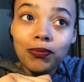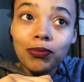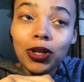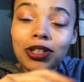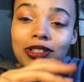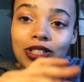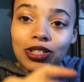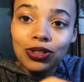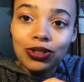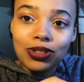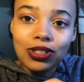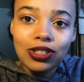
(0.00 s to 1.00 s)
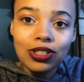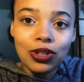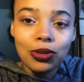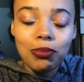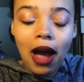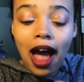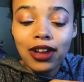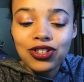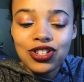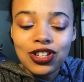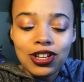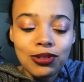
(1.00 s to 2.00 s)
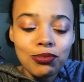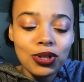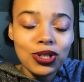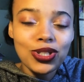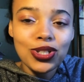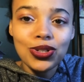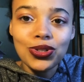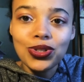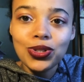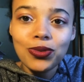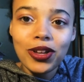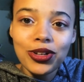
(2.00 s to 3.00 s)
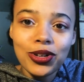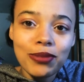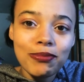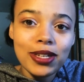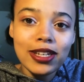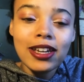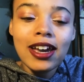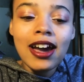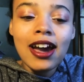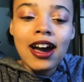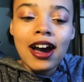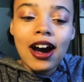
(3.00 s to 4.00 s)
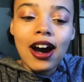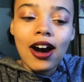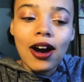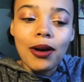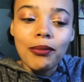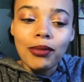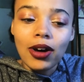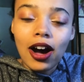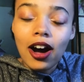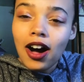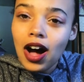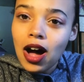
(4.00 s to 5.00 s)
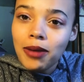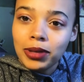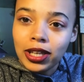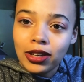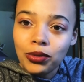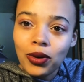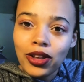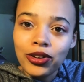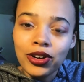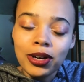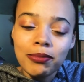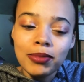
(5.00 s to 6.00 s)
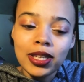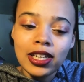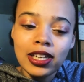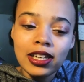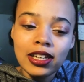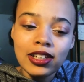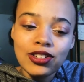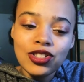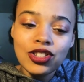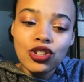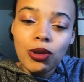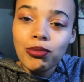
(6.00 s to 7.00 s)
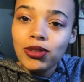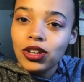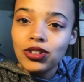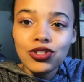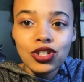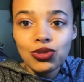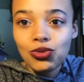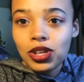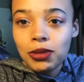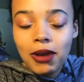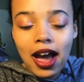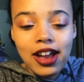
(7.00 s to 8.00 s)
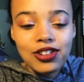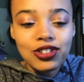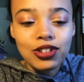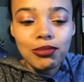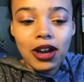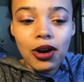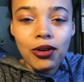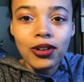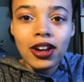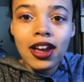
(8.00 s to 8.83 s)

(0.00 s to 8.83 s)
pursuits, your passionate pursuits, whether it be a hobby, whether it be something you're just really passionate about.